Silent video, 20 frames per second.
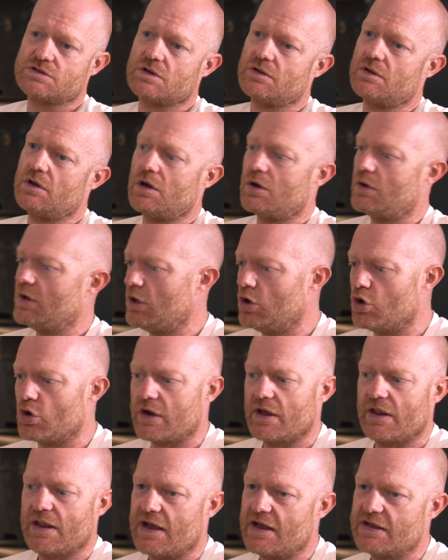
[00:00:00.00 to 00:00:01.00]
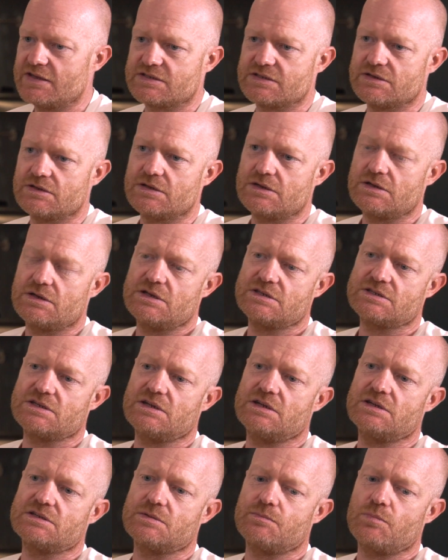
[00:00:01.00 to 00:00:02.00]
So I only look at that as a
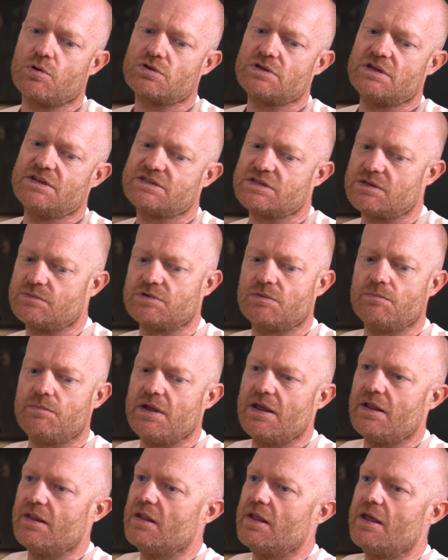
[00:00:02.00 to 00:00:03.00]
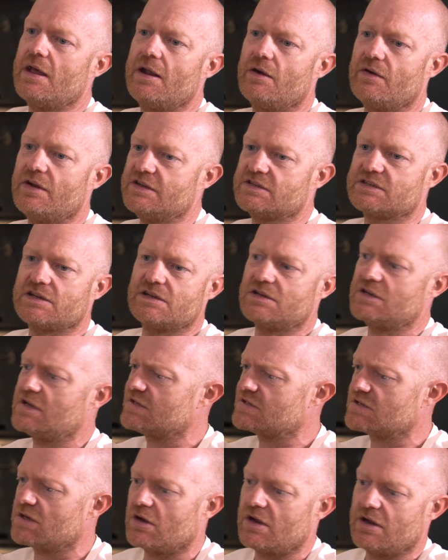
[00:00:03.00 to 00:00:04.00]
in terms of being there.
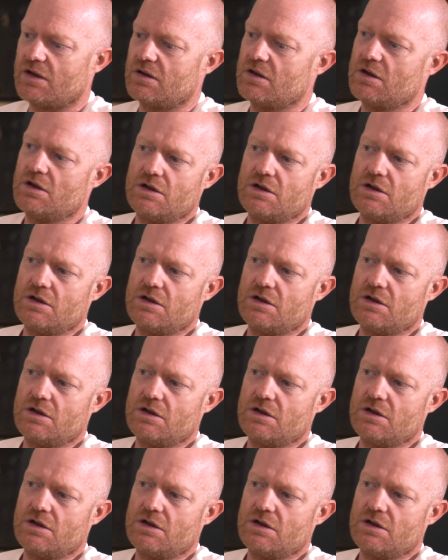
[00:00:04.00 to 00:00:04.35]
That's like